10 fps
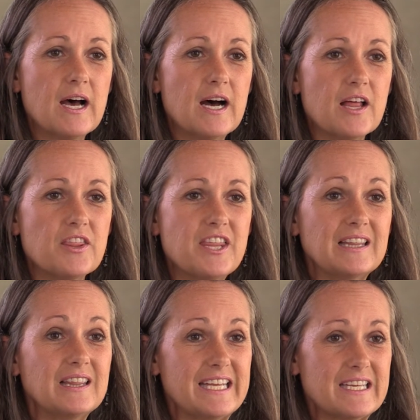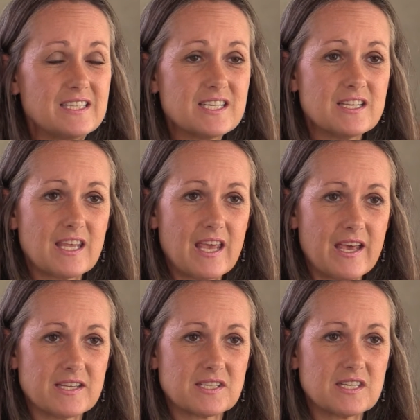The lid to the
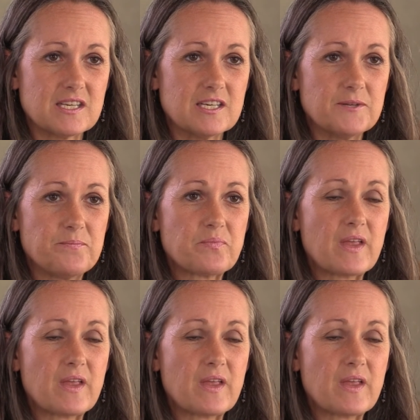casket